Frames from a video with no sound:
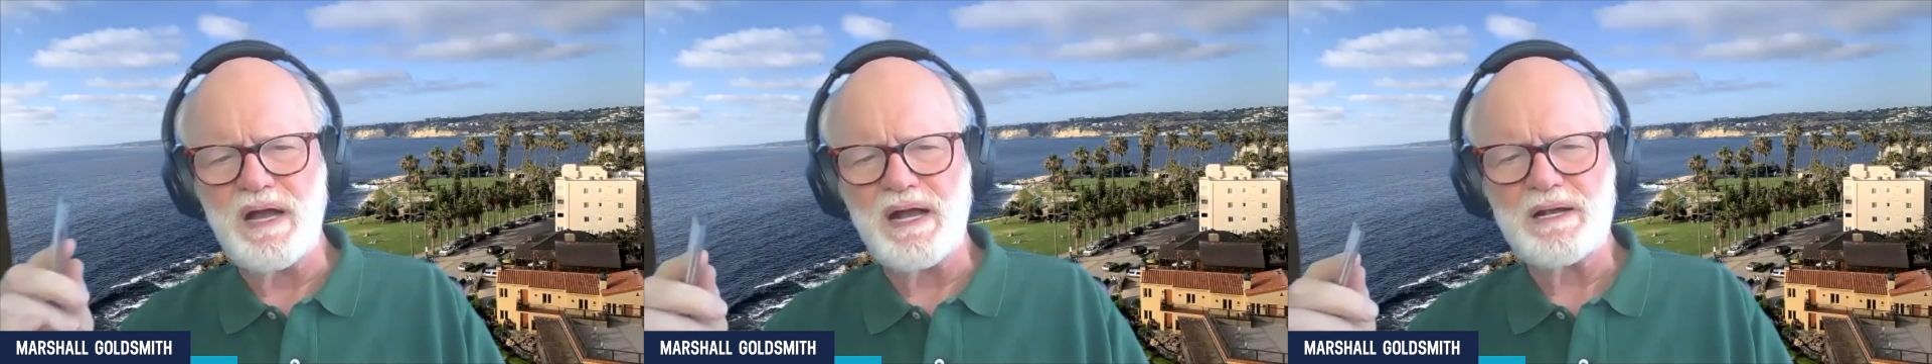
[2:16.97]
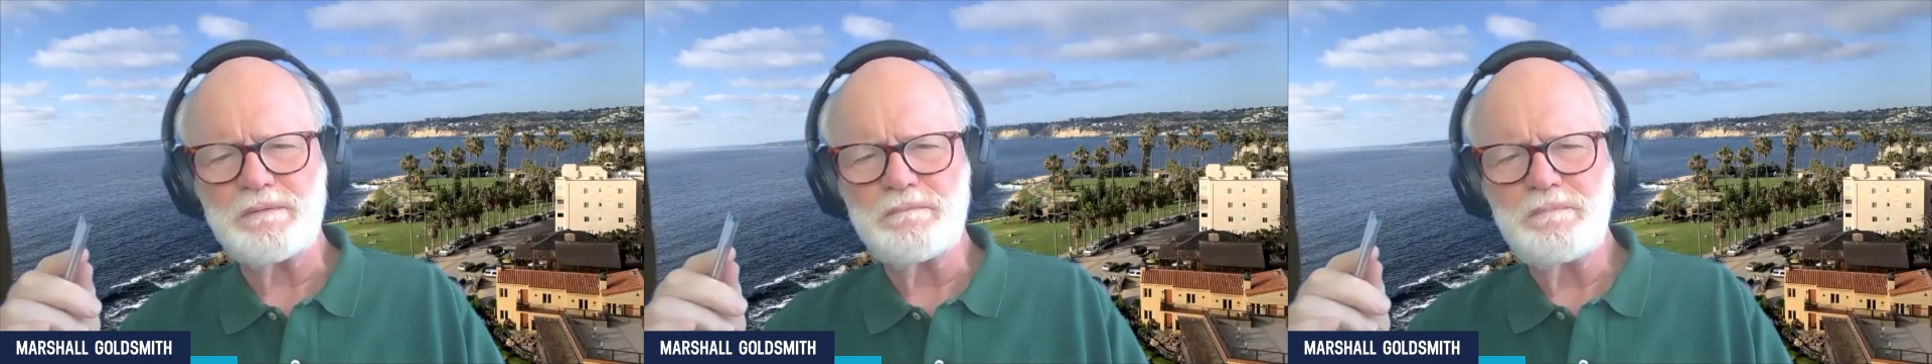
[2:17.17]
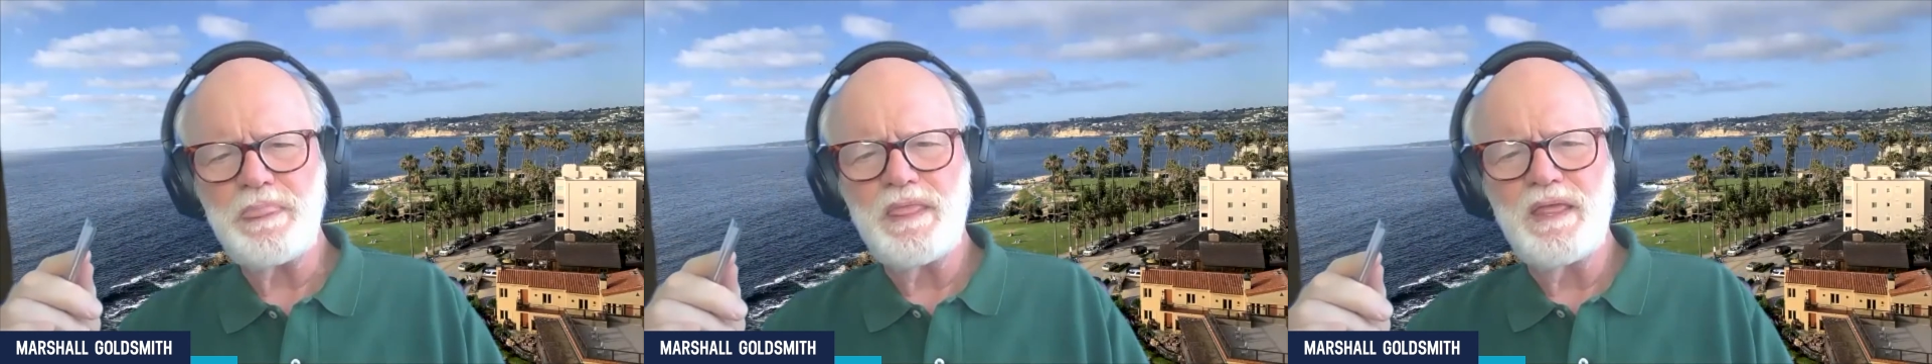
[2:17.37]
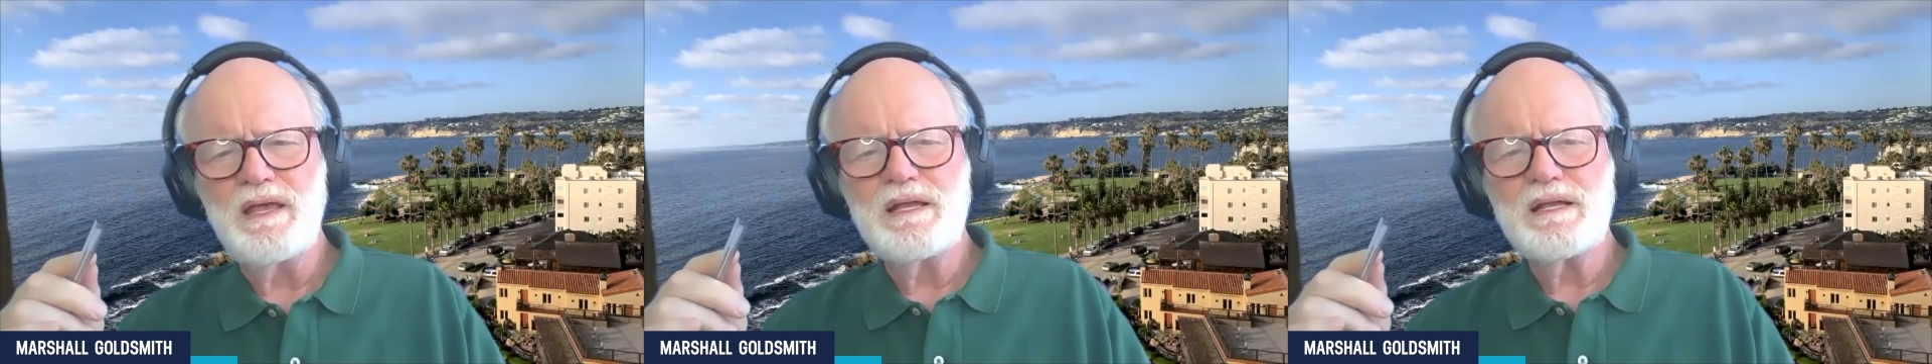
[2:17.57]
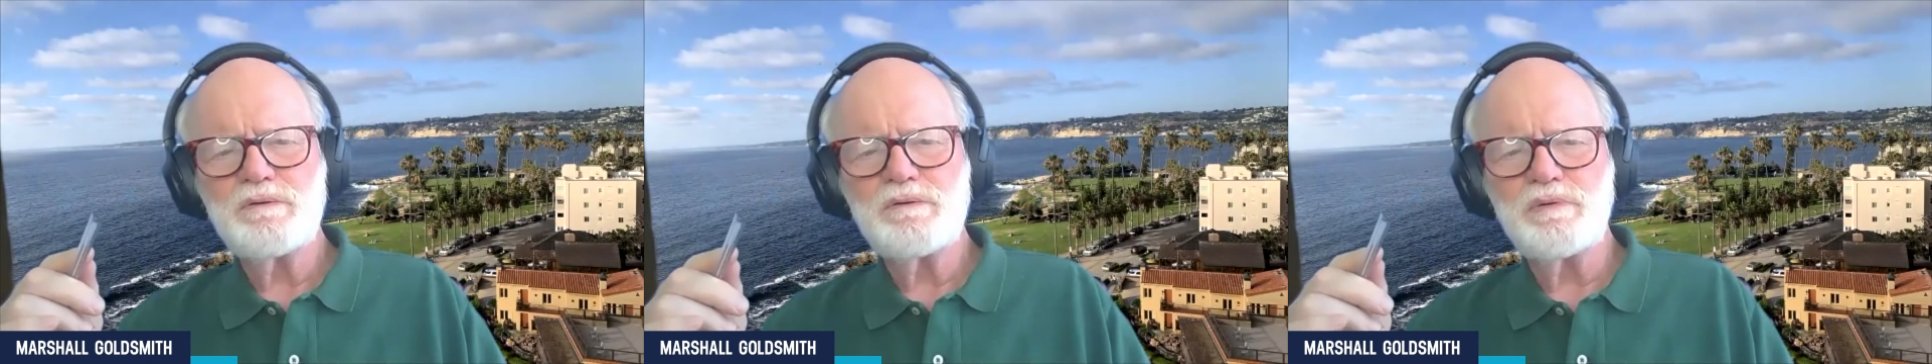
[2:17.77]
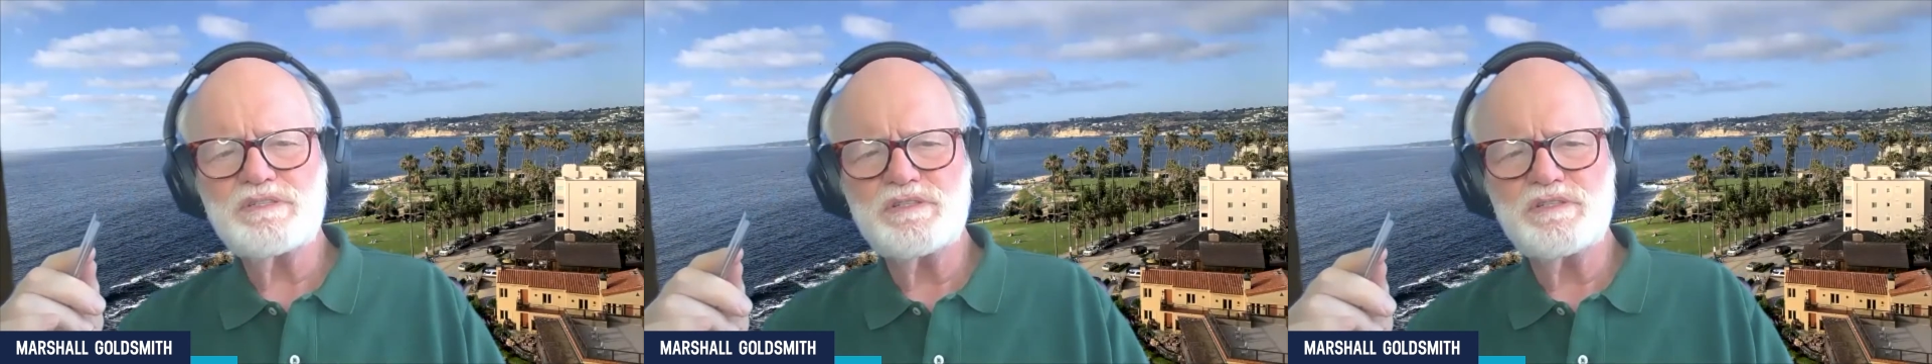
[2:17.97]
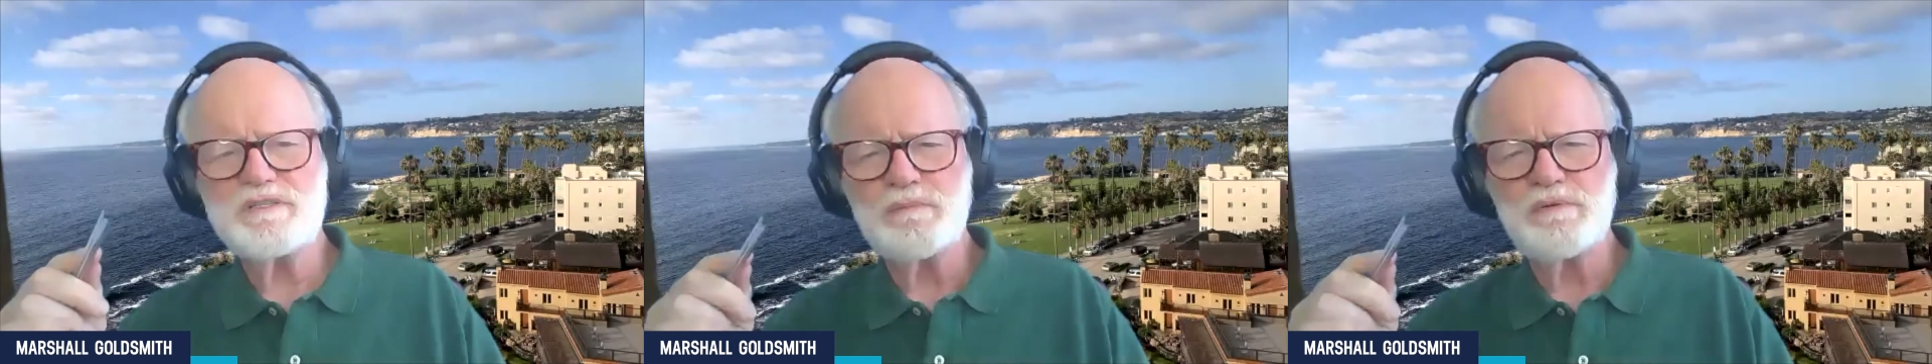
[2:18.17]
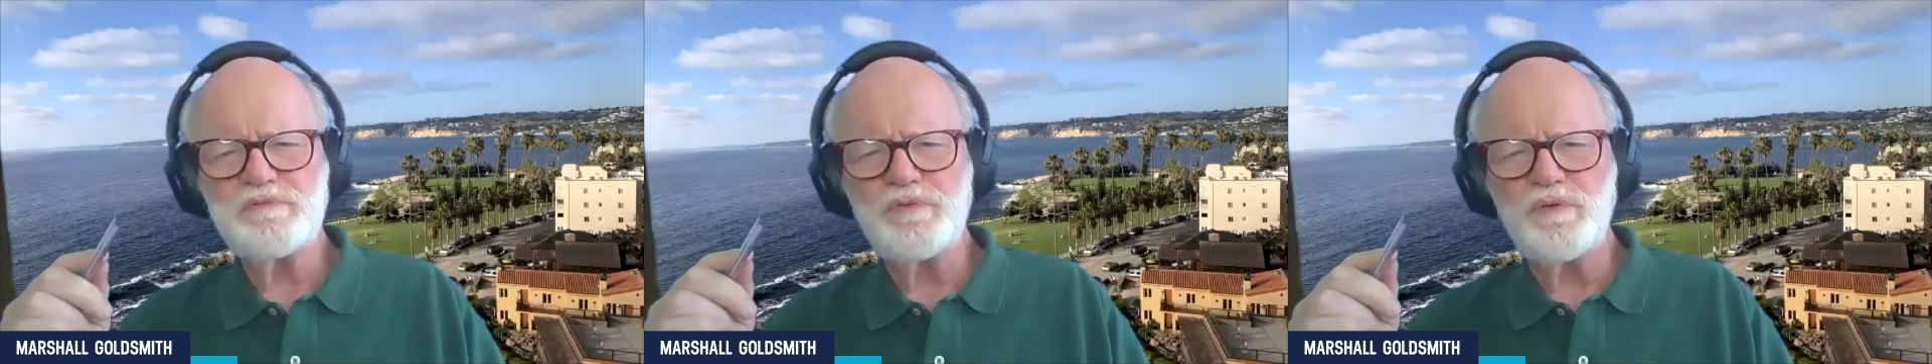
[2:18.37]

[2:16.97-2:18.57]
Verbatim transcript: Right, right. Question number four